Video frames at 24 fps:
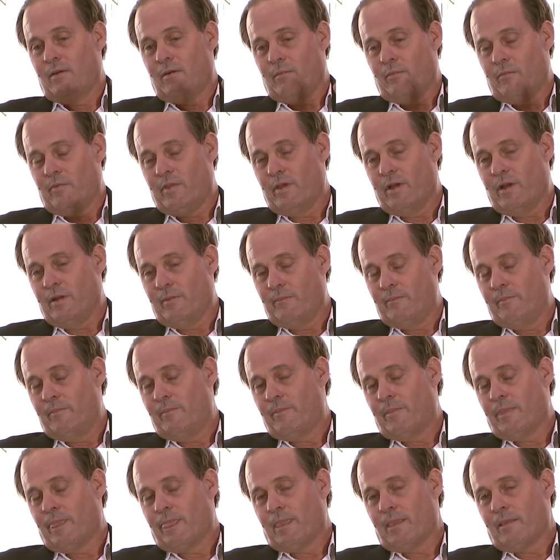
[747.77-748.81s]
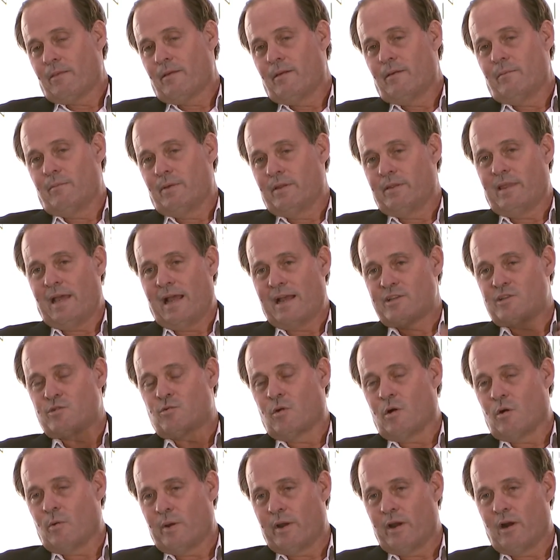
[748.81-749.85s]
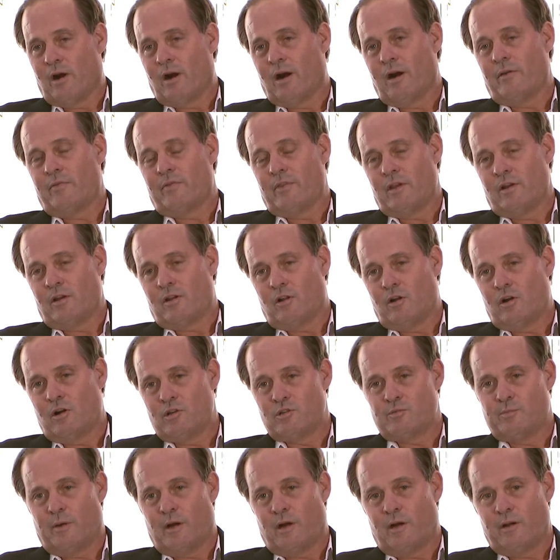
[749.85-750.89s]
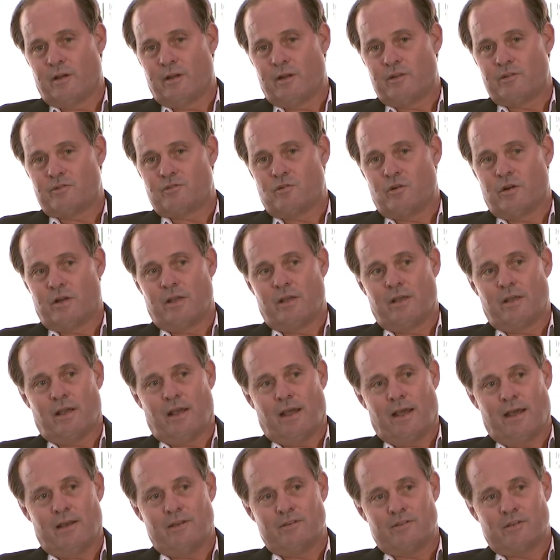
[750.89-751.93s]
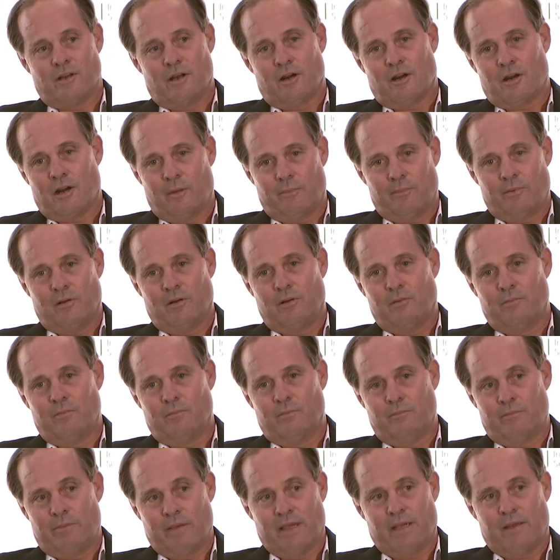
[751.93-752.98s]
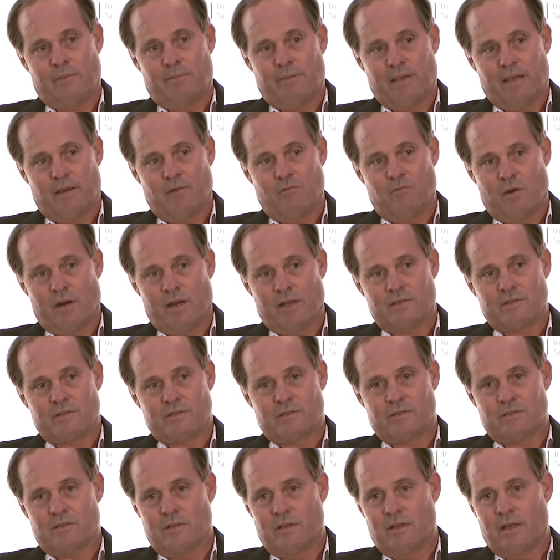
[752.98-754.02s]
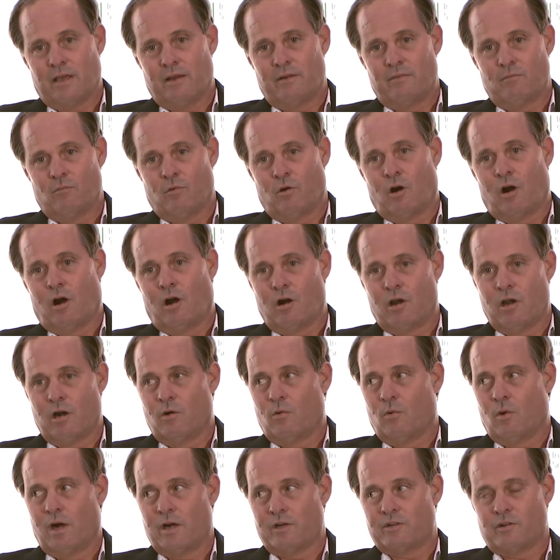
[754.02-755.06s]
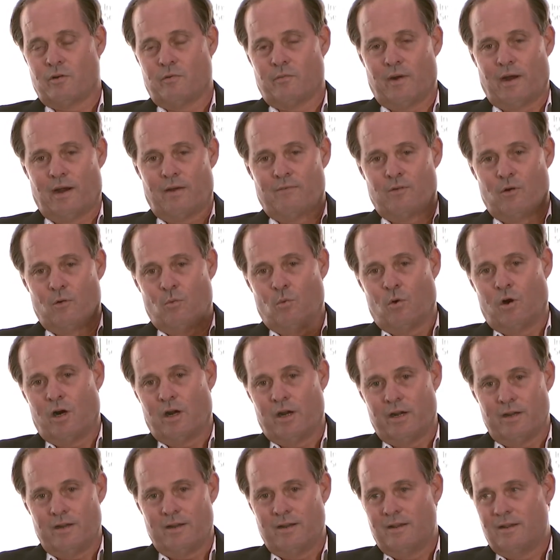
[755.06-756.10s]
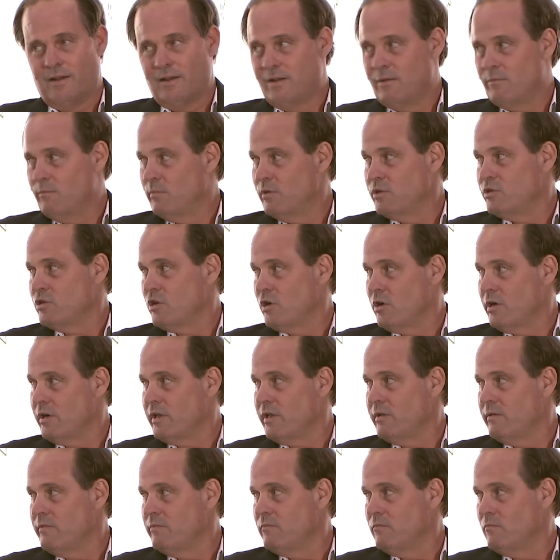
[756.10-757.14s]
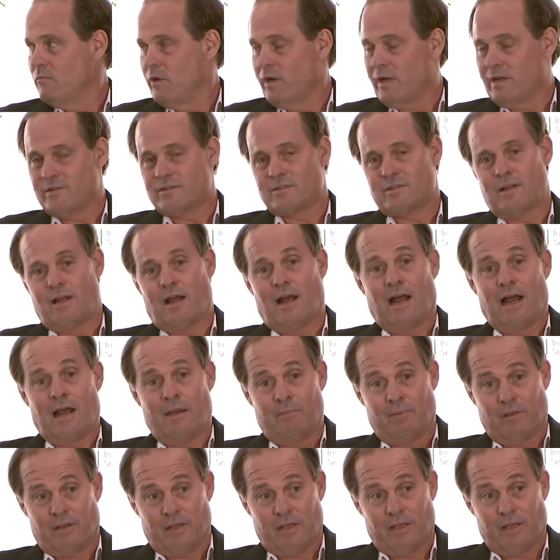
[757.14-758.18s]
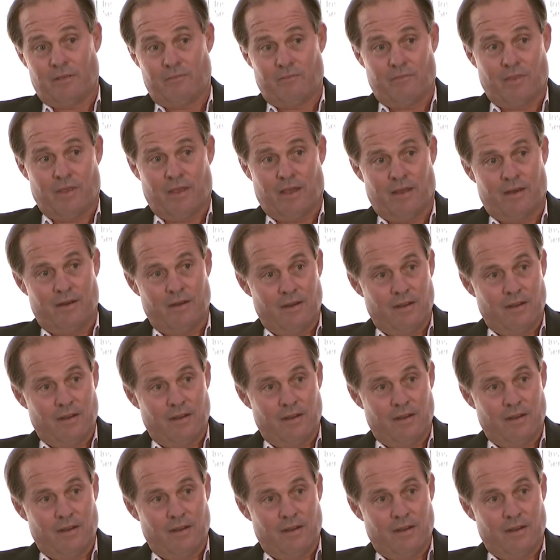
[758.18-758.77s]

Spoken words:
but that's where we are. The enclosed mall industry has a couple big risks that we're all going to watch unravel. One, maturity risk. I believe that